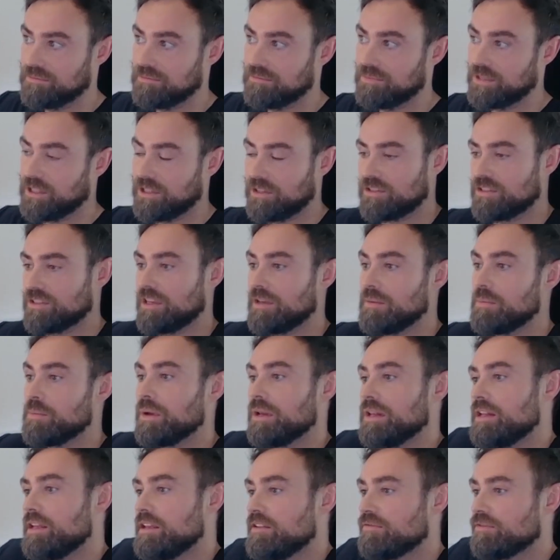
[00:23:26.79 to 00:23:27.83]
because they
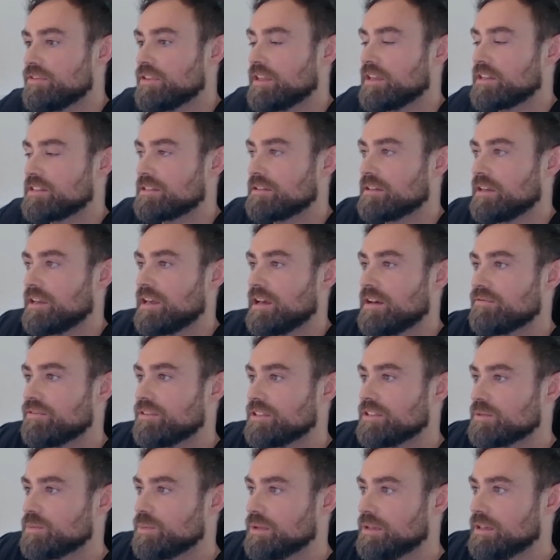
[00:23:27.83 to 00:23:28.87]
believe they have
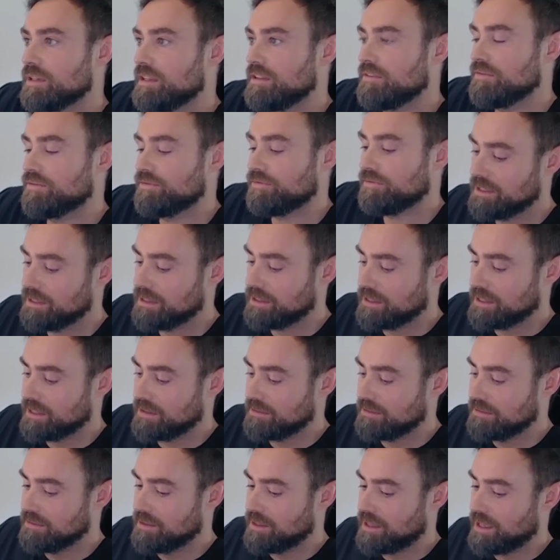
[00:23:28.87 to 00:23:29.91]
this belief
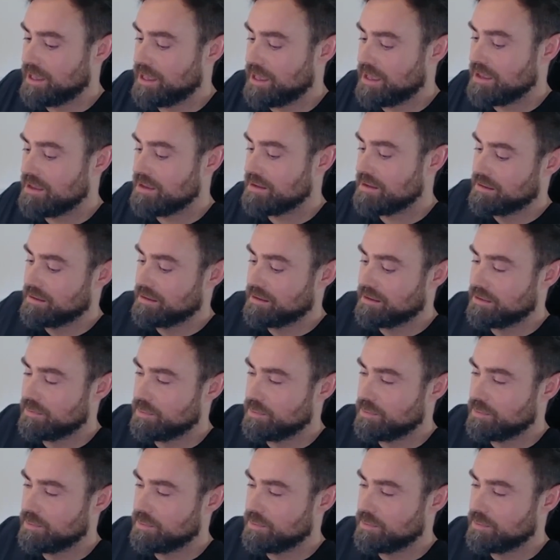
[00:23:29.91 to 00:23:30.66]
that they are